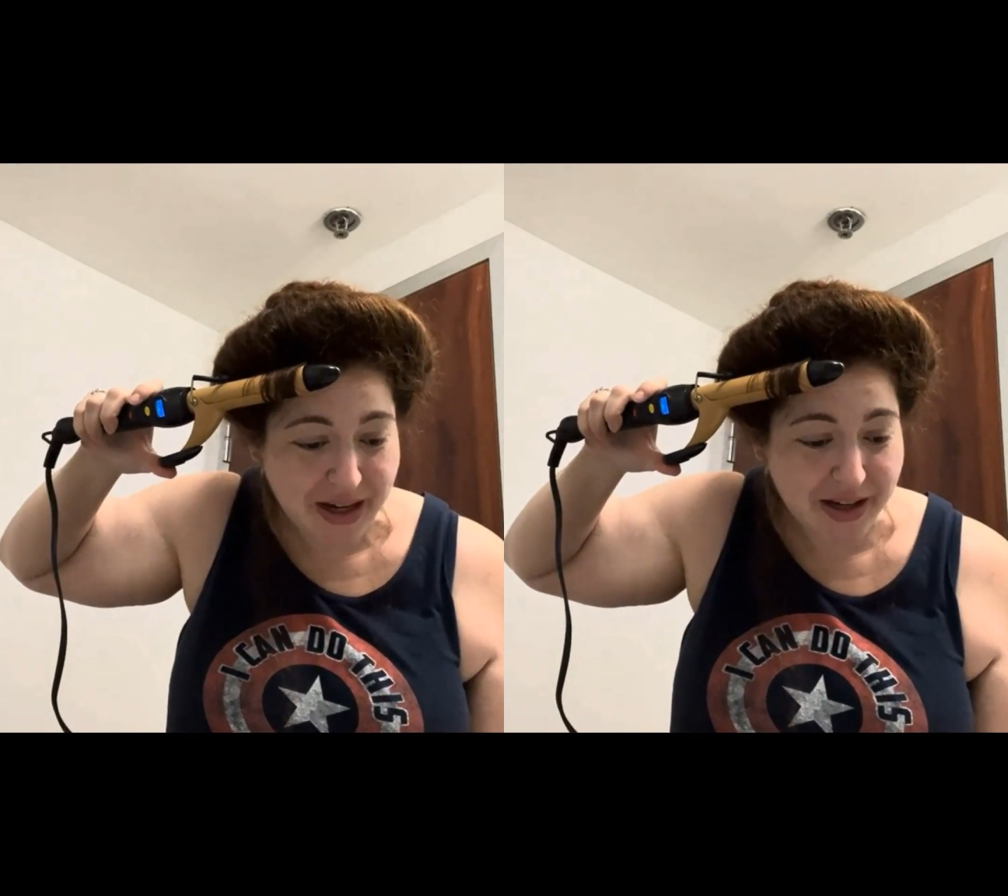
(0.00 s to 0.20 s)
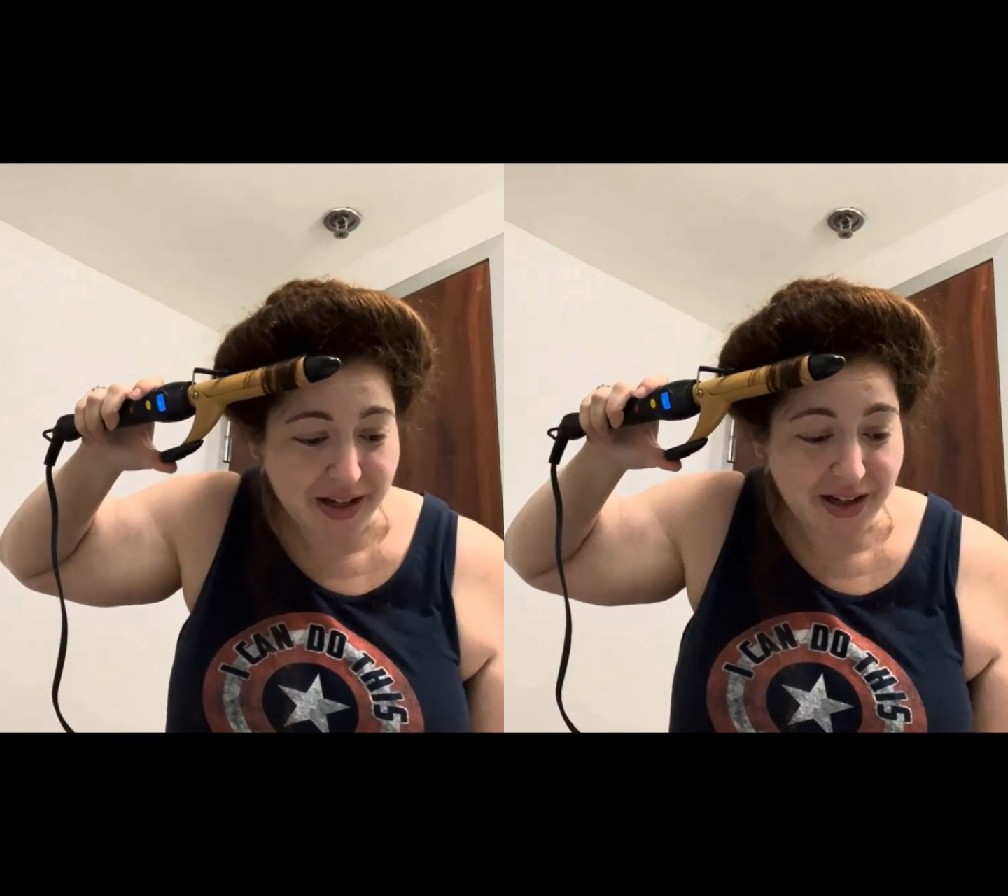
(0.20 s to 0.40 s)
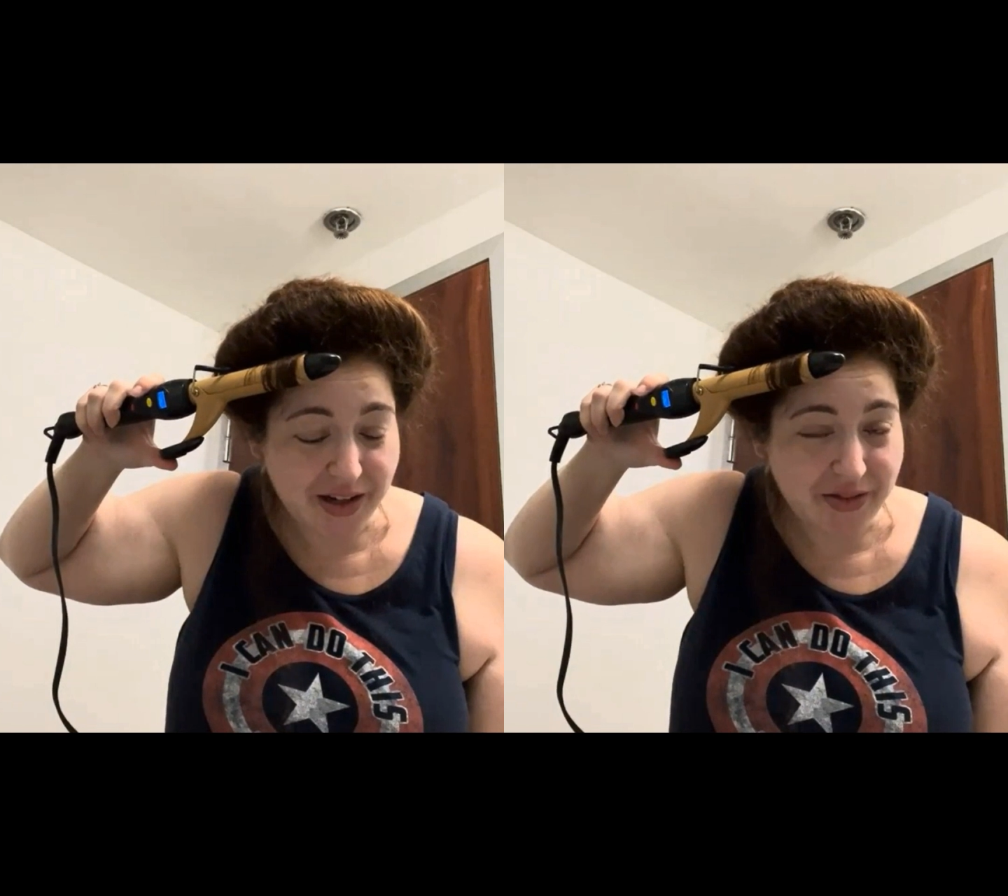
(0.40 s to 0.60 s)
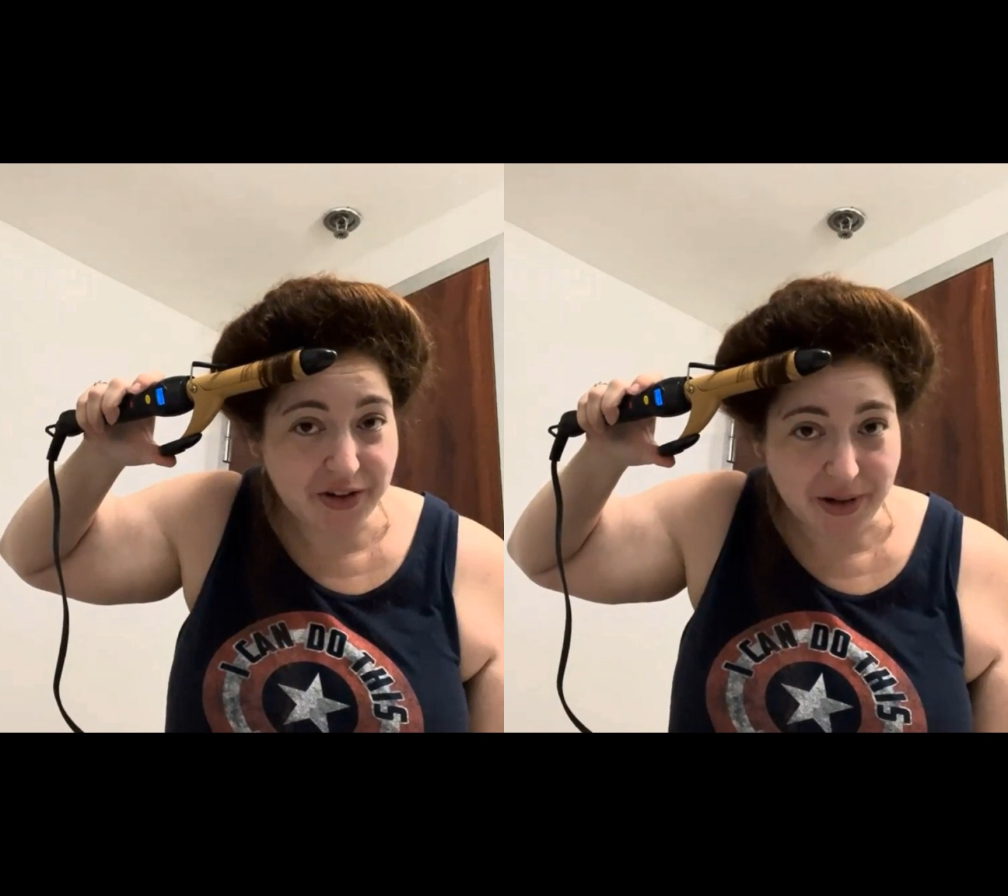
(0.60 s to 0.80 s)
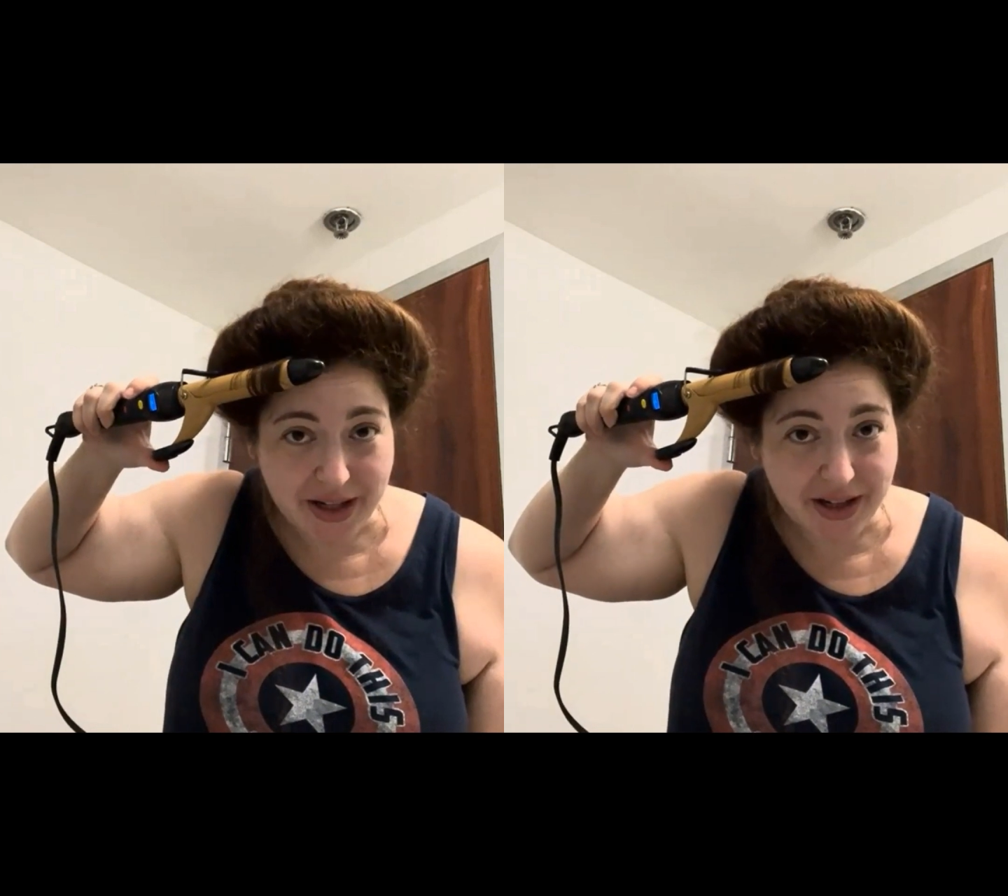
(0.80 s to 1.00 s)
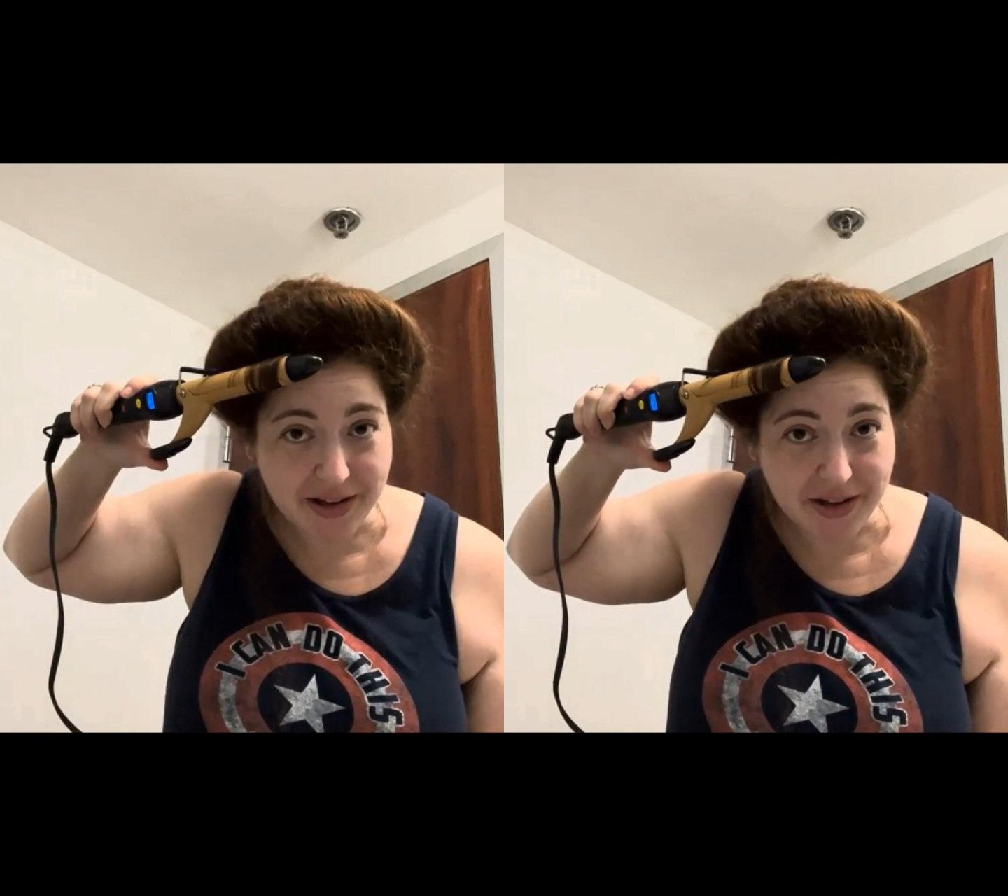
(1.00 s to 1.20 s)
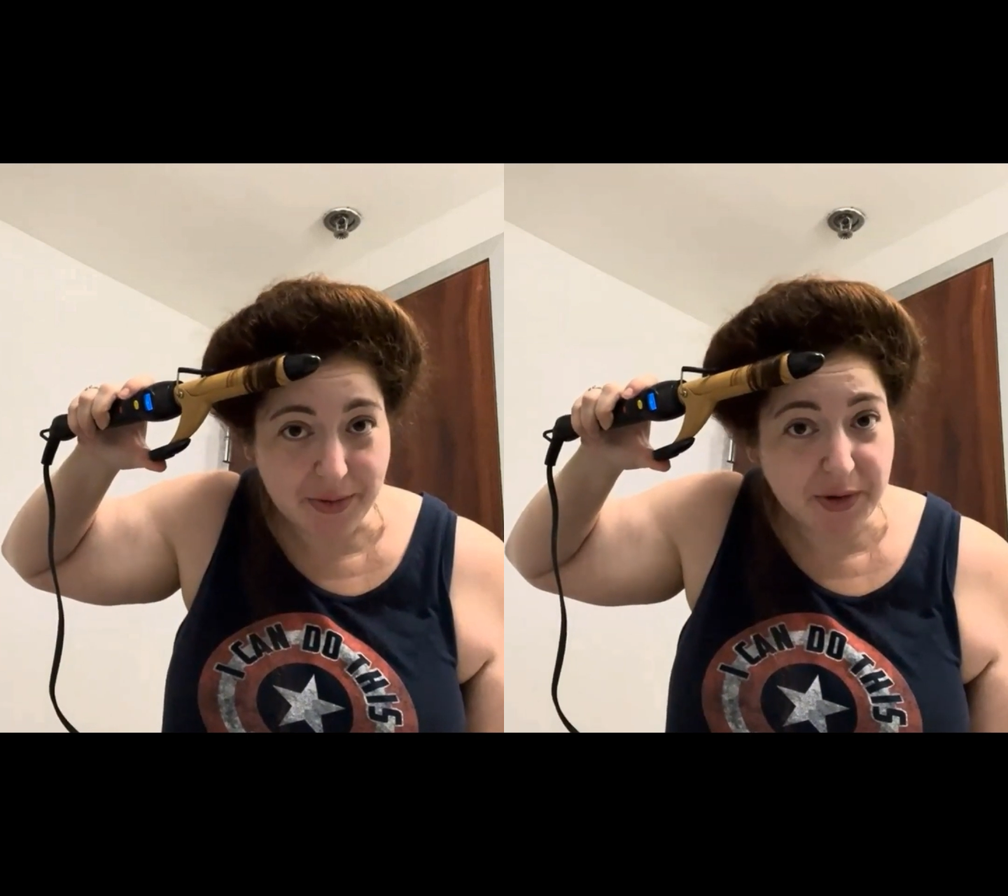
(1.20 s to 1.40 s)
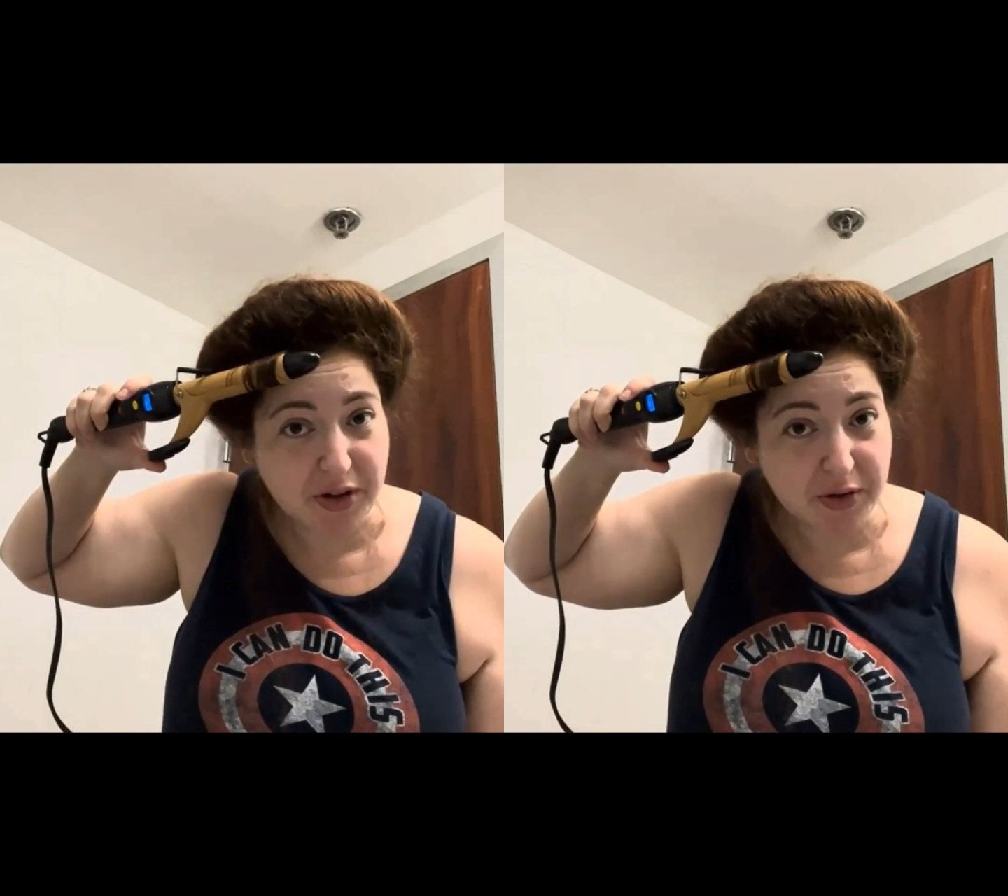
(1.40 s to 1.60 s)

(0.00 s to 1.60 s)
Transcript: and in Victorian England,